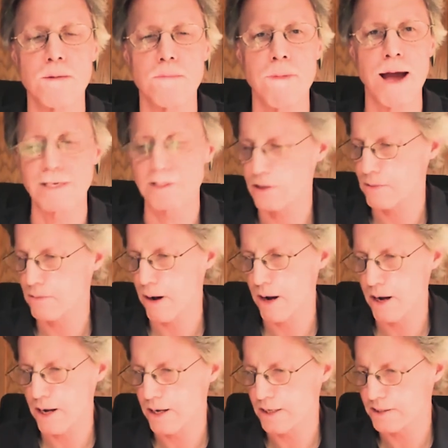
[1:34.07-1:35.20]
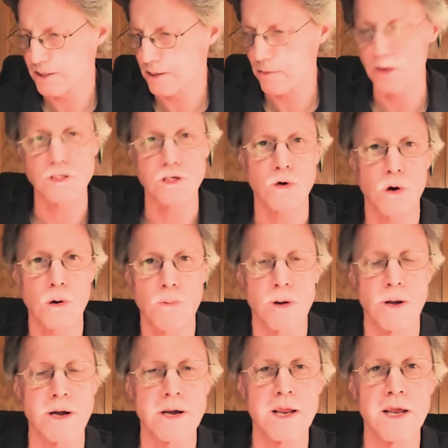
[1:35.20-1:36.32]
Mastermind Seminars
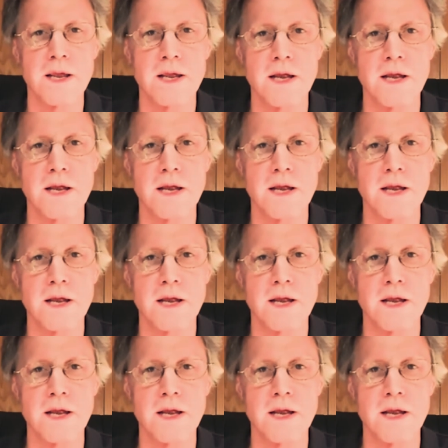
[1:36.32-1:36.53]
Incorporated,